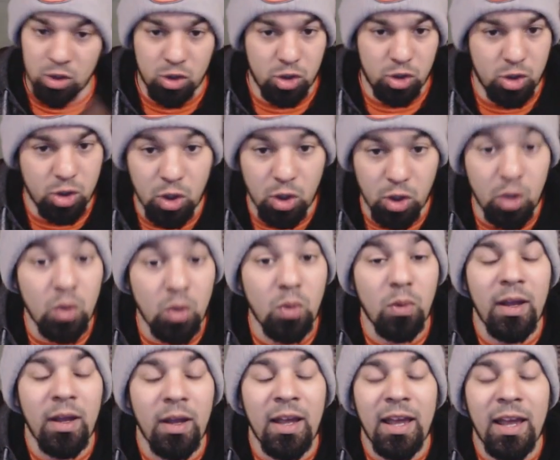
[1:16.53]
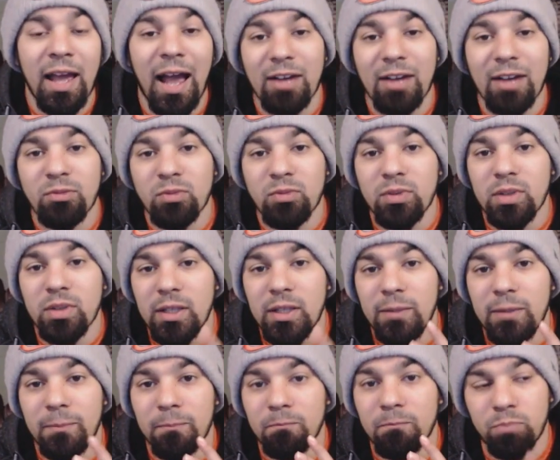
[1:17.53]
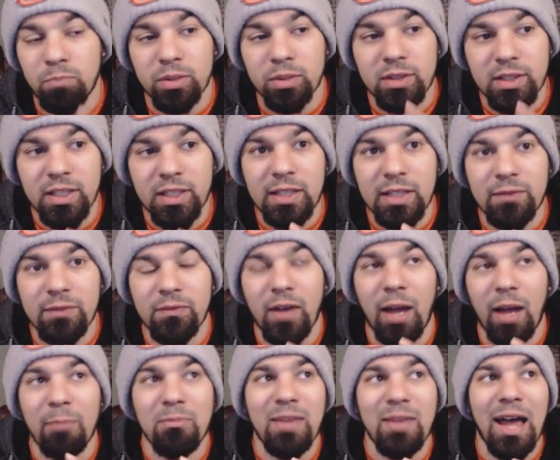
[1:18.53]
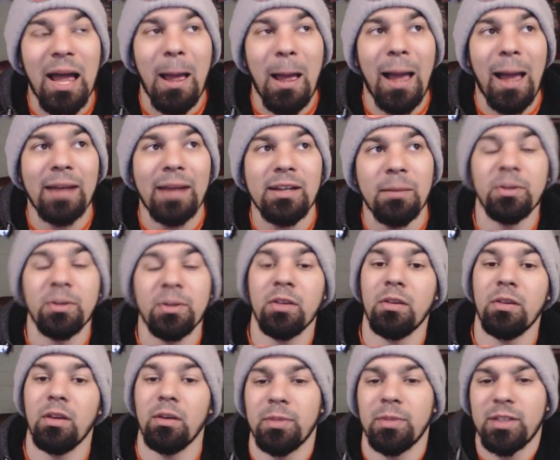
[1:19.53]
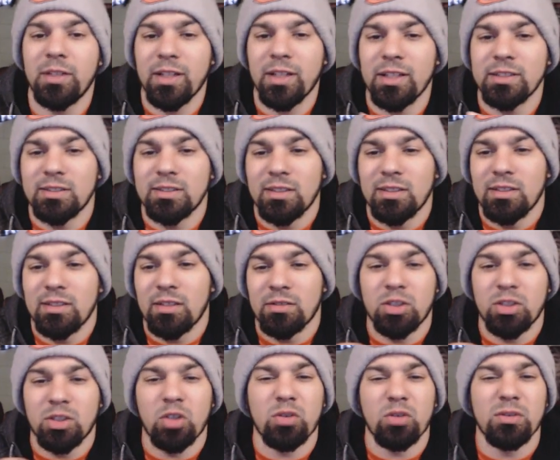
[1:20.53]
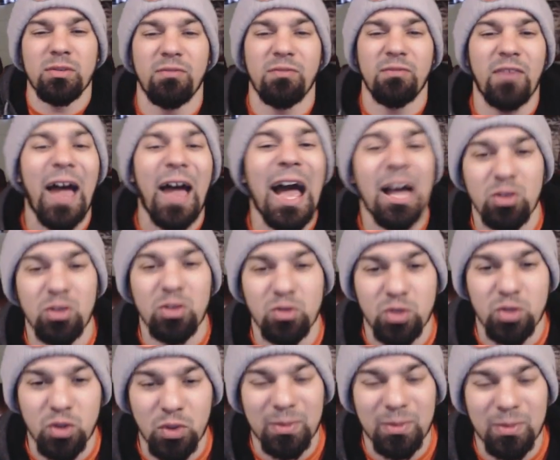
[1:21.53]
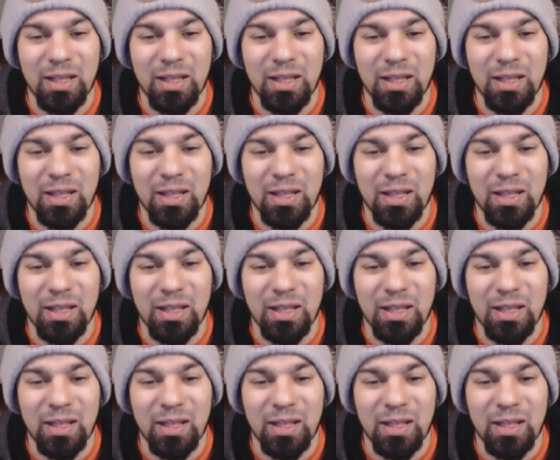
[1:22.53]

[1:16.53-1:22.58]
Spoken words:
Two, I really believe I'm not putting it in there because a certain value to them.